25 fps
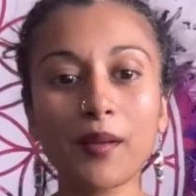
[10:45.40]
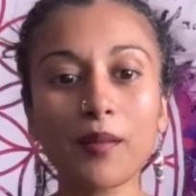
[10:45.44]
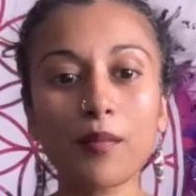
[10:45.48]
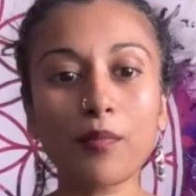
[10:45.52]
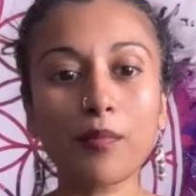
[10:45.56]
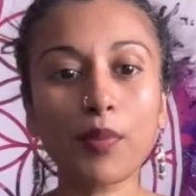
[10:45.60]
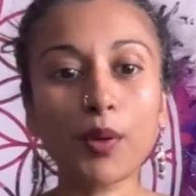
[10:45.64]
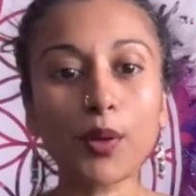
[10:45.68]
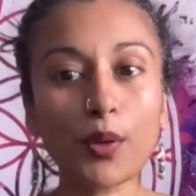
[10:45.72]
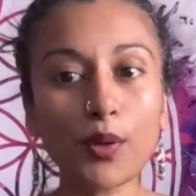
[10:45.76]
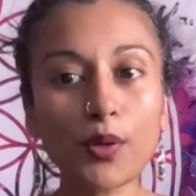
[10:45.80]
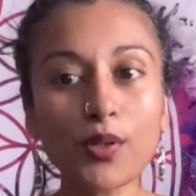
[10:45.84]

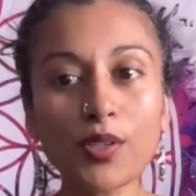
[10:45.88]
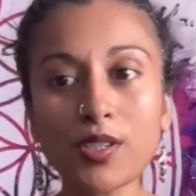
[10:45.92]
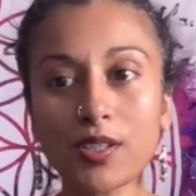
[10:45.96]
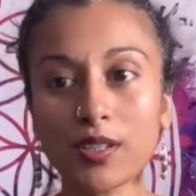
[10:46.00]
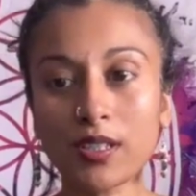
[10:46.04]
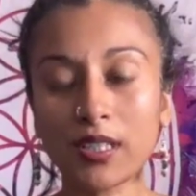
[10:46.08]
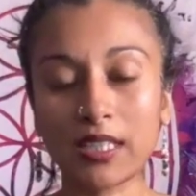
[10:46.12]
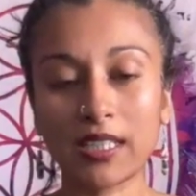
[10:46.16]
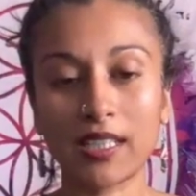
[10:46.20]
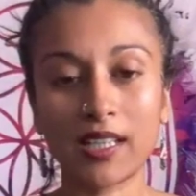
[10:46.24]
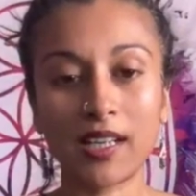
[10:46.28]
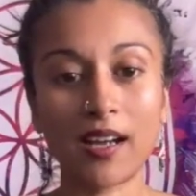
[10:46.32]

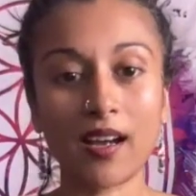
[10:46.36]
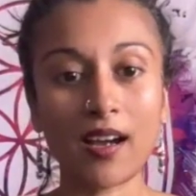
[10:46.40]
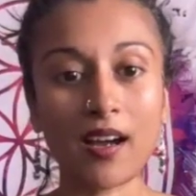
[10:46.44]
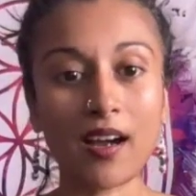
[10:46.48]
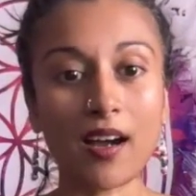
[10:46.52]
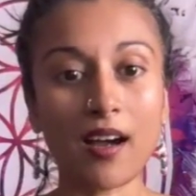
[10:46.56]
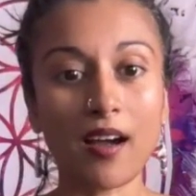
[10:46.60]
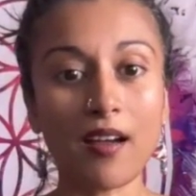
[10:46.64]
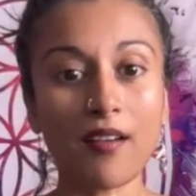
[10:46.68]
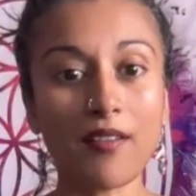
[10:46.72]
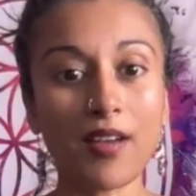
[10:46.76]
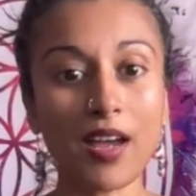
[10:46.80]
personally,
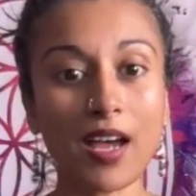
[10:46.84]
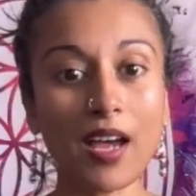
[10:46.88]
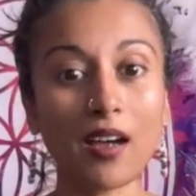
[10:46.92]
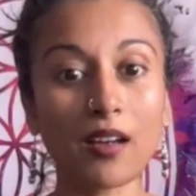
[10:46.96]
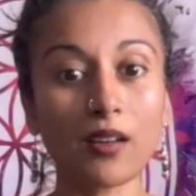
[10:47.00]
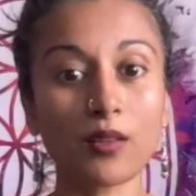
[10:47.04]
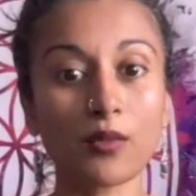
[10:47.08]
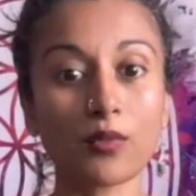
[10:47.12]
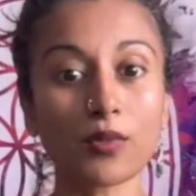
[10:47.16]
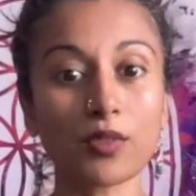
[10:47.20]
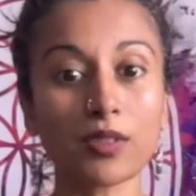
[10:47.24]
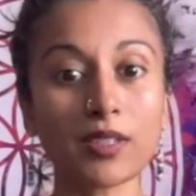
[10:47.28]
I've
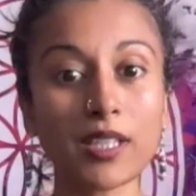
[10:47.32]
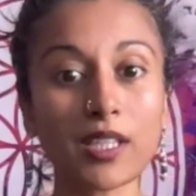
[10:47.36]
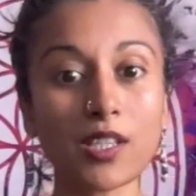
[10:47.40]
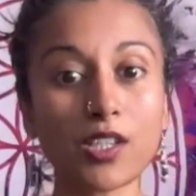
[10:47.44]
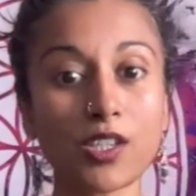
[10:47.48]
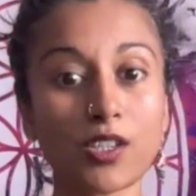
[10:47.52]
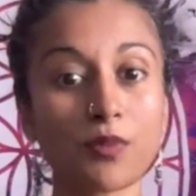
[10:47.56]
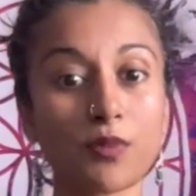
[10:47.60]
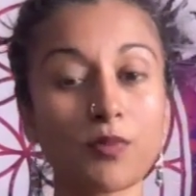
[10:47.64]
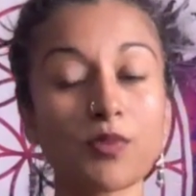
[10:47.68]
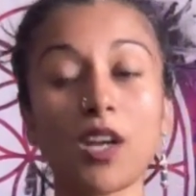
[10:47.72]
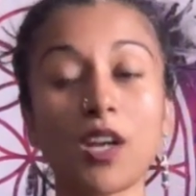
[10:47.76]
had
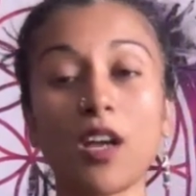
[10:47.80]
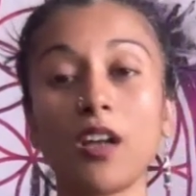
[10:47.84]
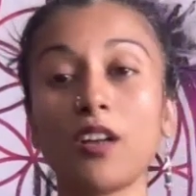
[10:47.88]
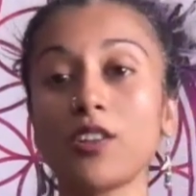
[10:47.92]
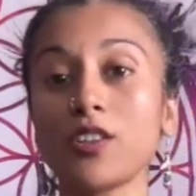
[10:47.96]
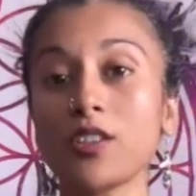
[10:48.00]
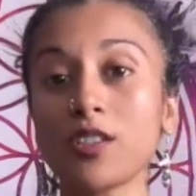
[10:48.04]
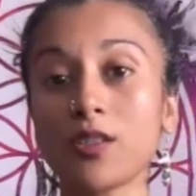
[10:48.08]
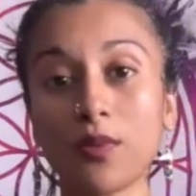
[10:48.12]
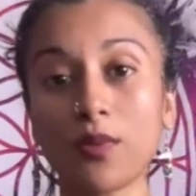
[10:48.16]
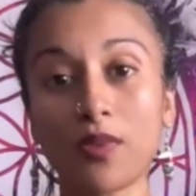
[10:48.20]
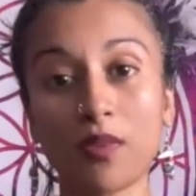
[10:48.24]
relationship
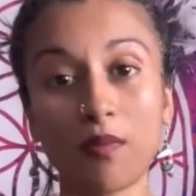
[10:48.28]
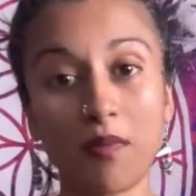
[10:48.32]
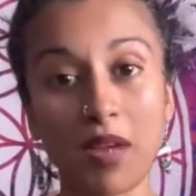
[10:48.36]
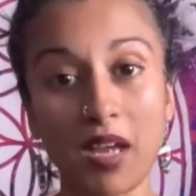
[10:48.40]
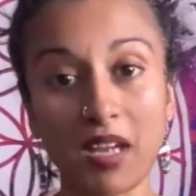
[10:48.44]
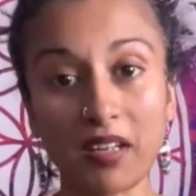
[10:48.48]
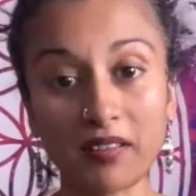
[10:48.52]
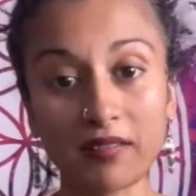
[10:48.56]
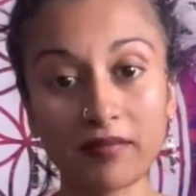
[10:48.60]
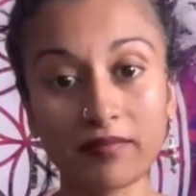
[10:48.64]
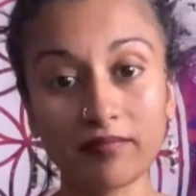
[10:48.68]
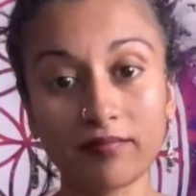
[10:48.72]
challenges with
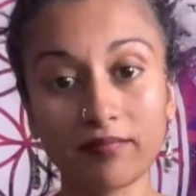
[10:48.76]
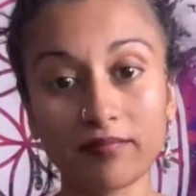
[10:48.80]
men.